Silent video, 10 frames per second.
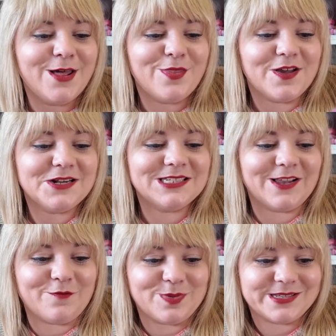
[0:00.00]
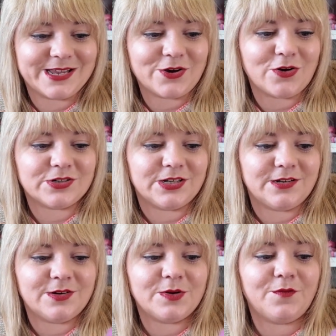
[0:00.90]
37%
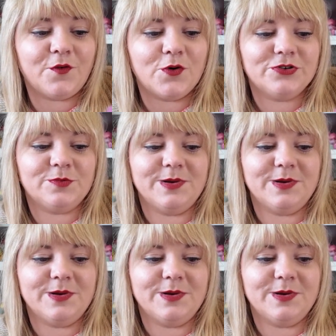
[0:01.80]
cotton, 400